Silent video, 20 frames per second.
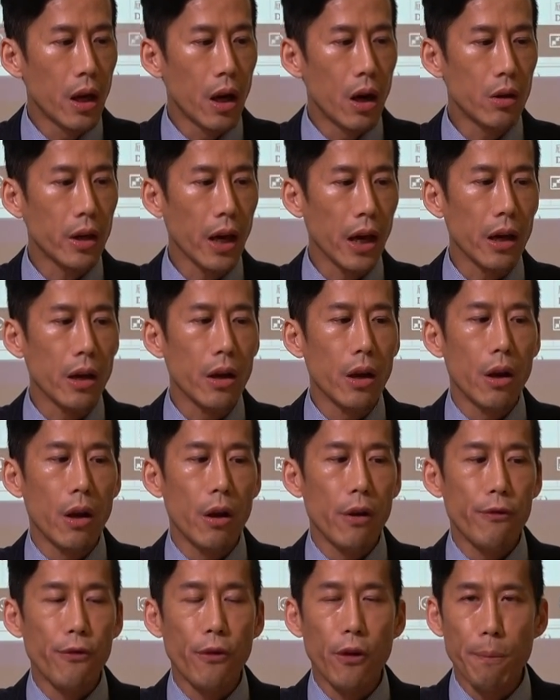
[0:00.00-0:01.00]
Okay,
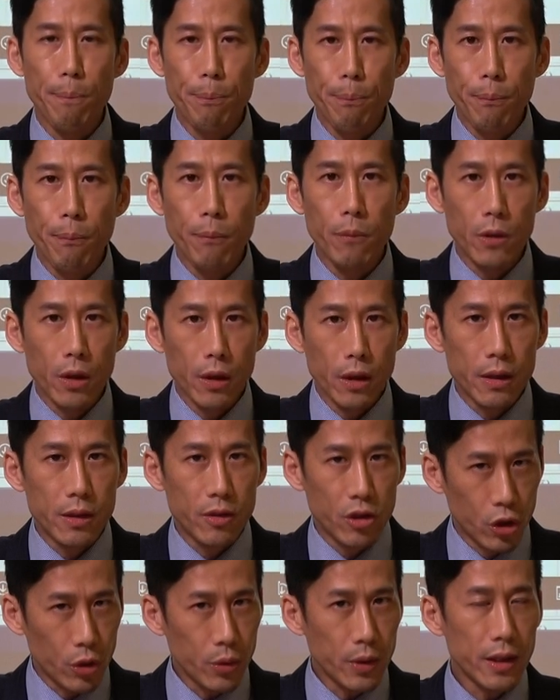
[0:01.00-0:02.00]
for
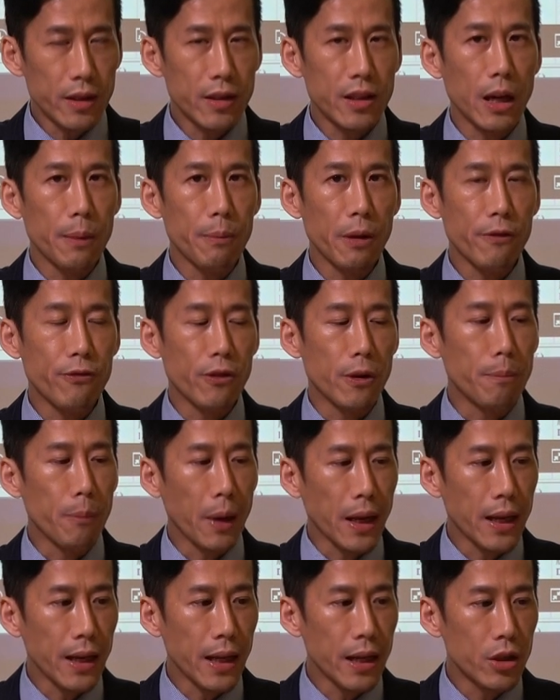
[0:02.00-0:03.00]
students coming from
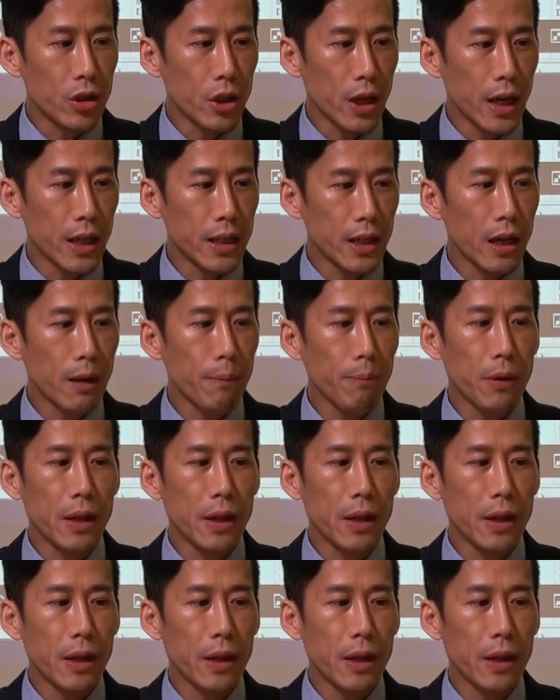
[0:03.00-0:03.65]
mainland China,